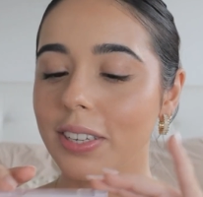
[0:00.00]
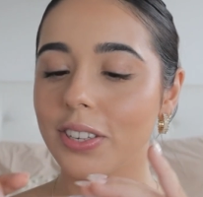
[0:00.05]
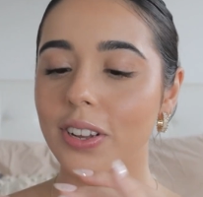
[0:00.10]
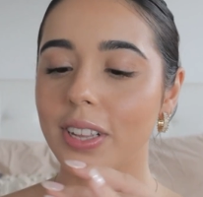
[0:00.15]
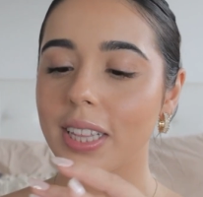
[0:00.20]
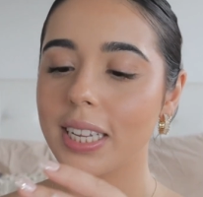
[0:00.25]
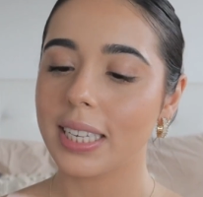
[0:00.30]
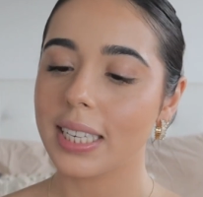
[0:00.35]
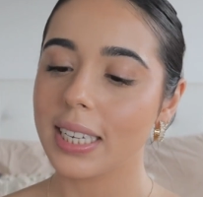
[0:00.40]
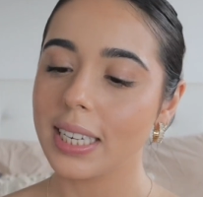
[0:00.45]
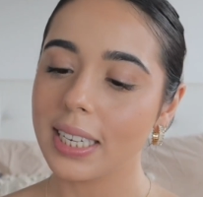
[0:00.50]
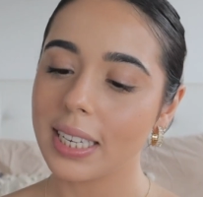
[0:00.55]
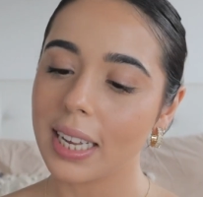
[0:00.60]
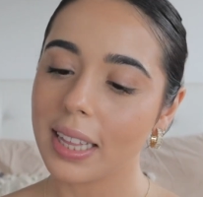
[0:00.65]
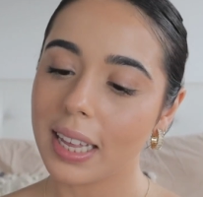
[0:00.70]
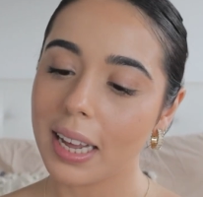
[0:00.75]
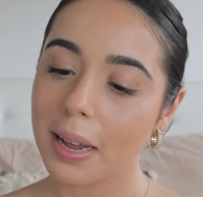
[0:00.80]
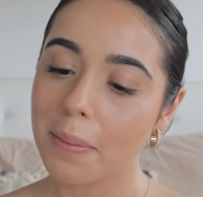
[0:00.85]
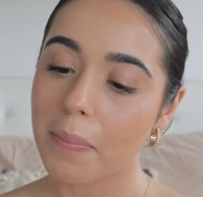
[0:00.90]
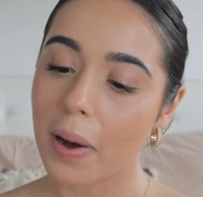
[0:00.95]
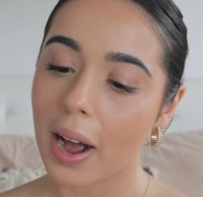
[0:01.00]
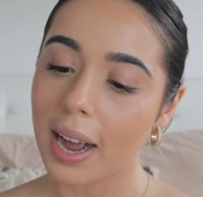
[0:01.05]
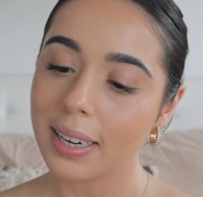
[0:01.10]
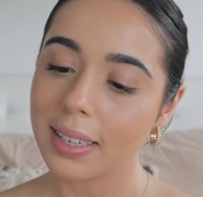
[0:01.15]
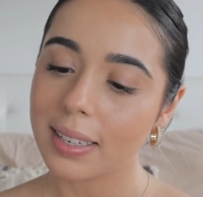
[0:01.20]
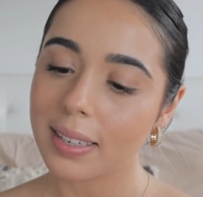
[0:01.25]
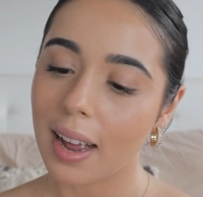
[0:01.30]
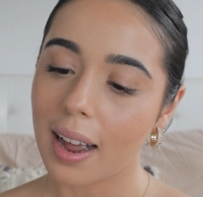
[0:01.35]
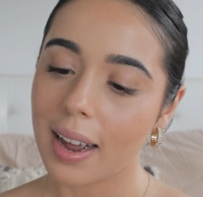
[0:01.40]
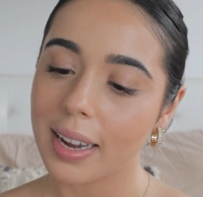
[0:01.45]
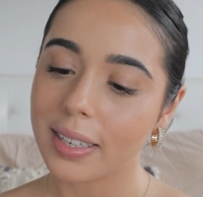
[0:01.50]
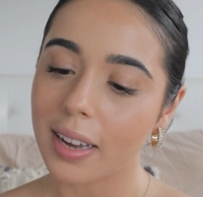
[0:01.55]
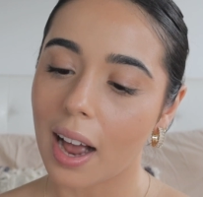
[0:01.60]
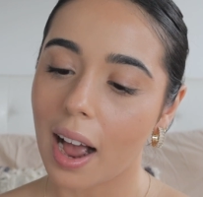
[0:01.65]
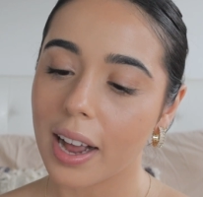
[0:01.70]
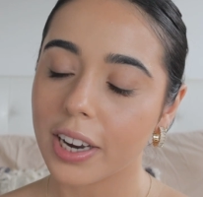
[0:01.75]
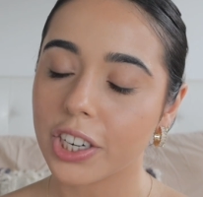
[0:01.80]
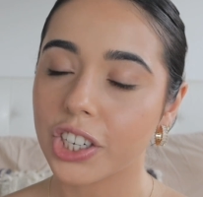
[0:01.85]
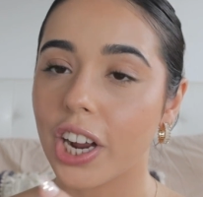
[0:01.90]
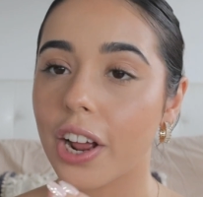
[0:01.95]
So this is the Bite Size
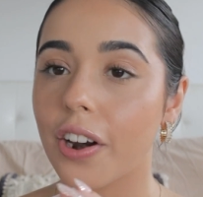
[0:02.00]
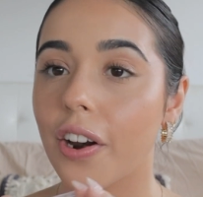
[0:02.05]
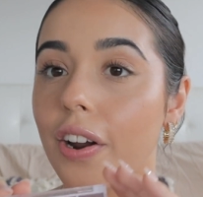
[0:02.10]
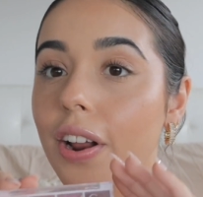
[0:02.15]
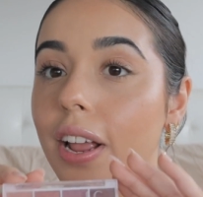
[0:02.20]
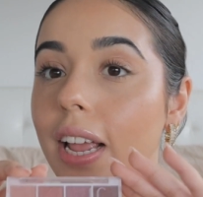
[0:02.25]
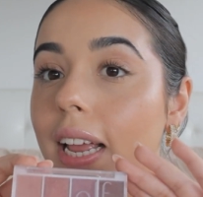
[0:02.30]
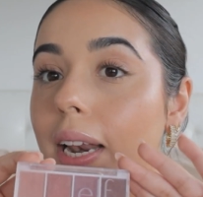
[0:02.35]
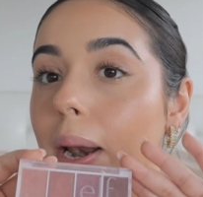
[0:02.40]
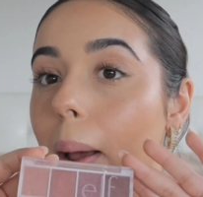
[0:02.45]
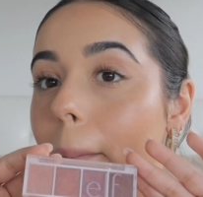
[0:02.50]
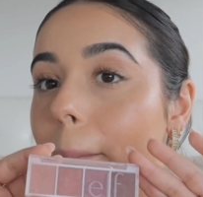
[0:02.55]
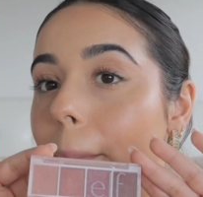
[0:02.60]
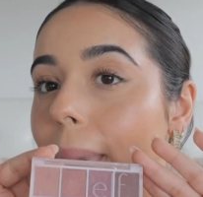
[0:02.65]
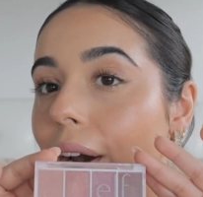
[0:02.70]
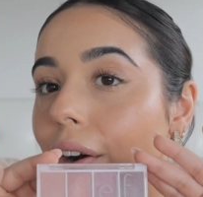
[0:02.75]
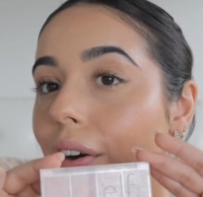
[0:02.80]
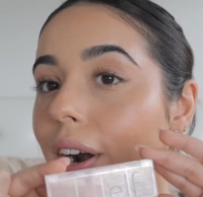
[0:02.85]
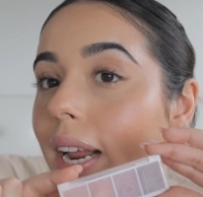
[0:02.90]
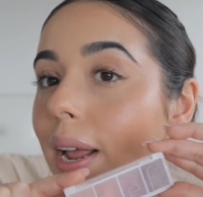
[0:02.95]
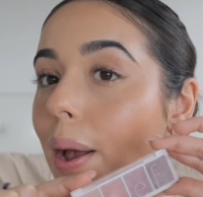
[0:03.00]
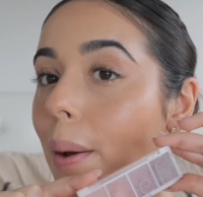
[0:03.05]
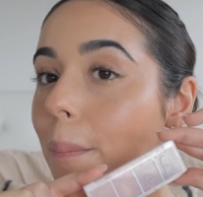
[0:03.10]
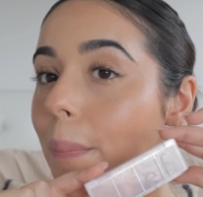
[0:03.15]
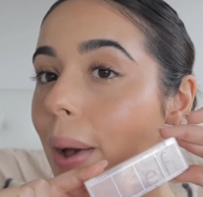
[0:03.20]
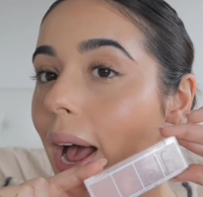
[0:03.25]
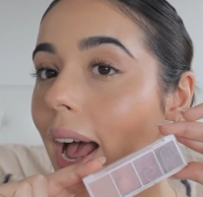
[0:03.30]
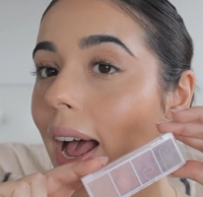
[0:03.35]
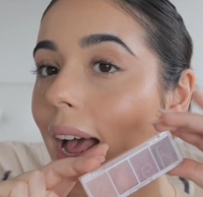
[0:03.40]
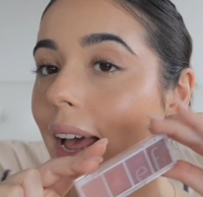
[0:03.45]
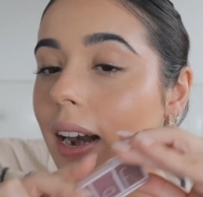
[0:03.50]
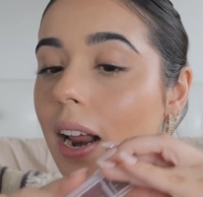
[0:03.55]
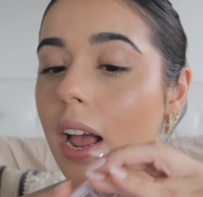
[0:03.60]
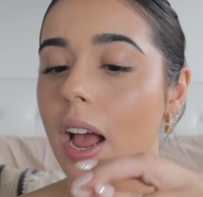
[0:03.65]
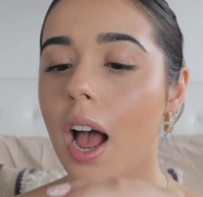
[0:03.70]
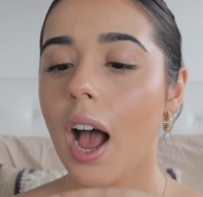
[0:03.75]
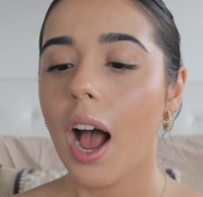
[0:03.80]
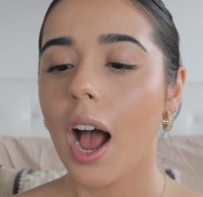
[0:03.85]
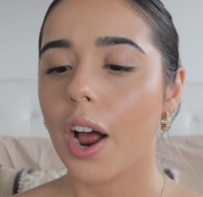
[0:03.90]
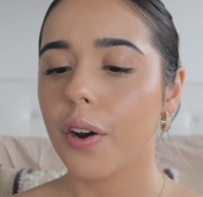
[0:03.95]
eyeshadow in Berry Bad.
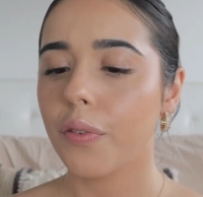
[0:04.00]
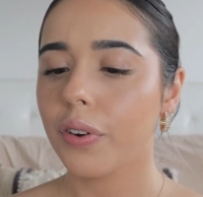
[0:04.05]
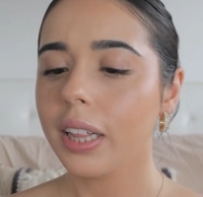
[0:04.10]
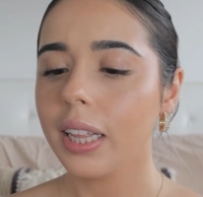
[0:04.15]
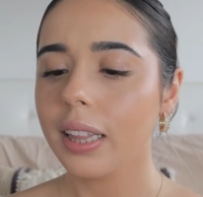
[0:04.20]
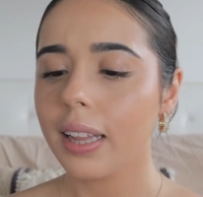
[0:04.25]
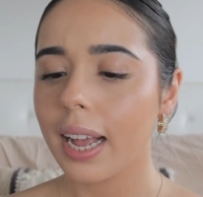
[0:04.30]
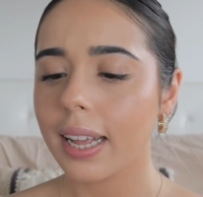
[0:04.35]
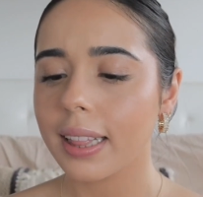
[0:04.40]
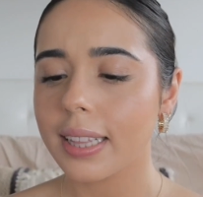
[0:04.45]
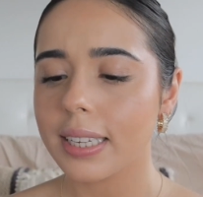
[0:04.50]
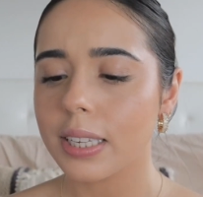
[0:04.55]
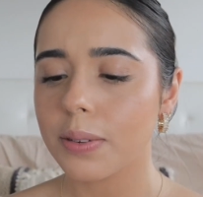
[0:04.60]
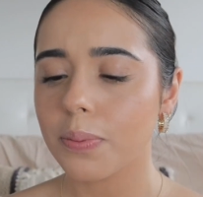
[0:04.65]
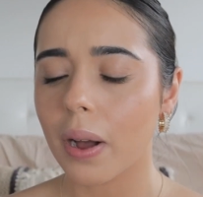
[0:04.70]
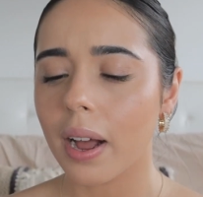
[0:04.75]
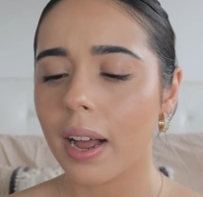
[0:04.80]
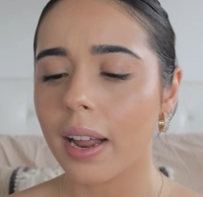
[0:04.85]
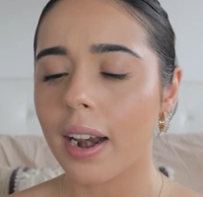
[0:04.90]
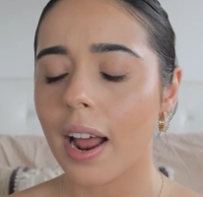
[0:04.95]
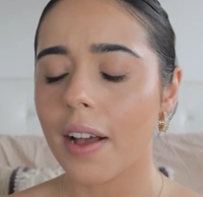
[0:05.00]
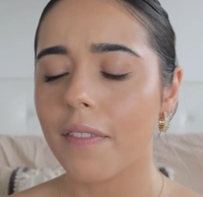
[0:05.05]
I really like this one.